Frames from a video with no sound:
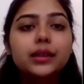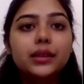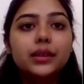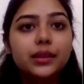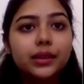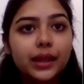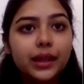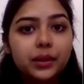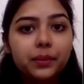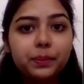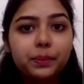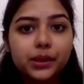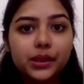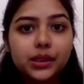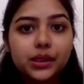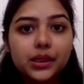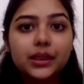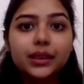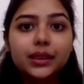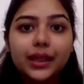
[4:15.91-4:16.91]
The
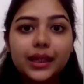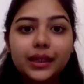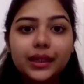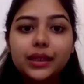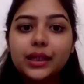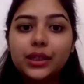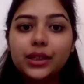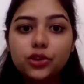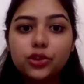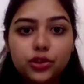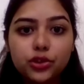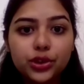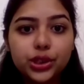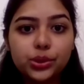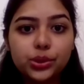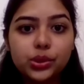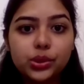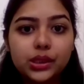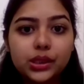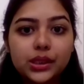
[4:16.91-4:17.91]
therapist then
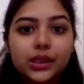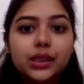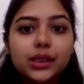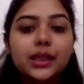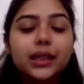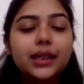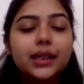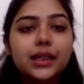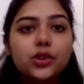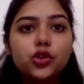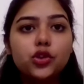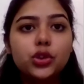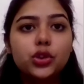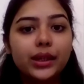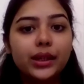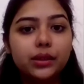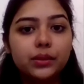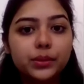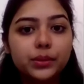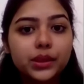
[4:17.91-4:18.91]
introduces each
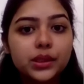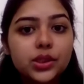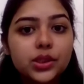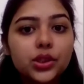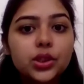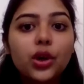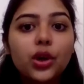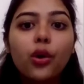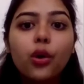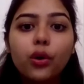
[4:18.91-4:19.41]
element